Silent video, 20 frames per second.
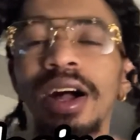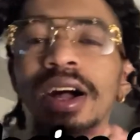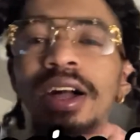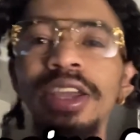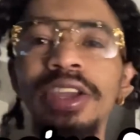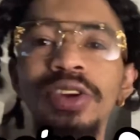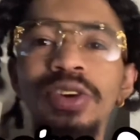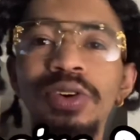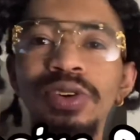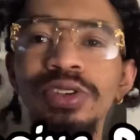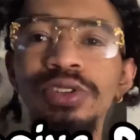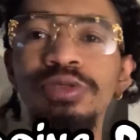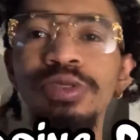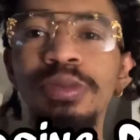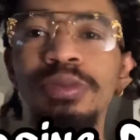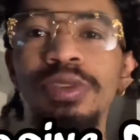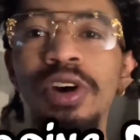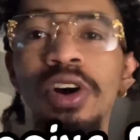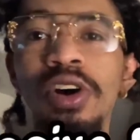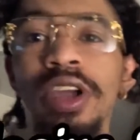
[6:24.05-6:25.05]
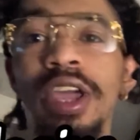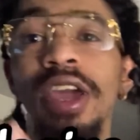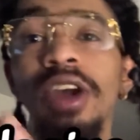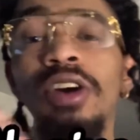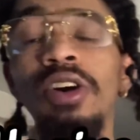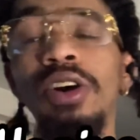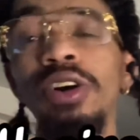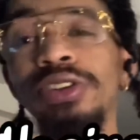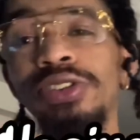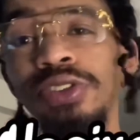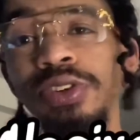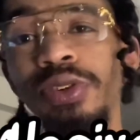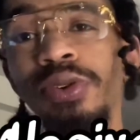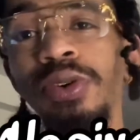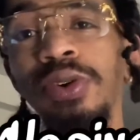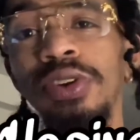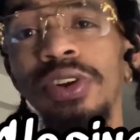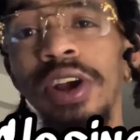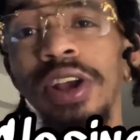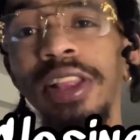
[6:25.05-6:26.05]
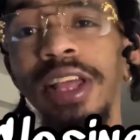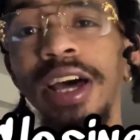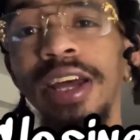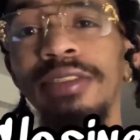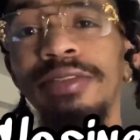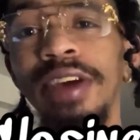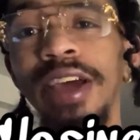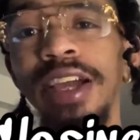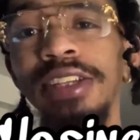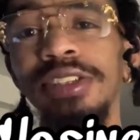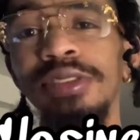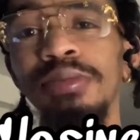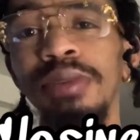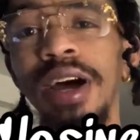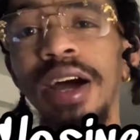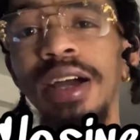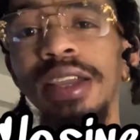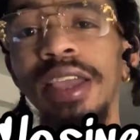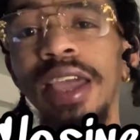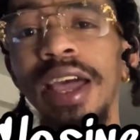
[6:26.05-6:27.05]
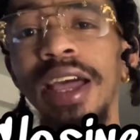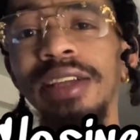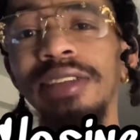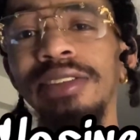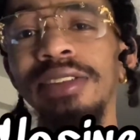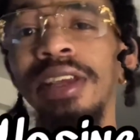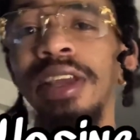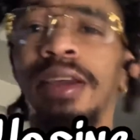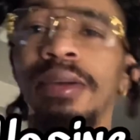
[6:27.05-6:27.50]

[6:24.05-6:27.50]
here on Drip Talk, and also on our A Lot of Fashion podcast.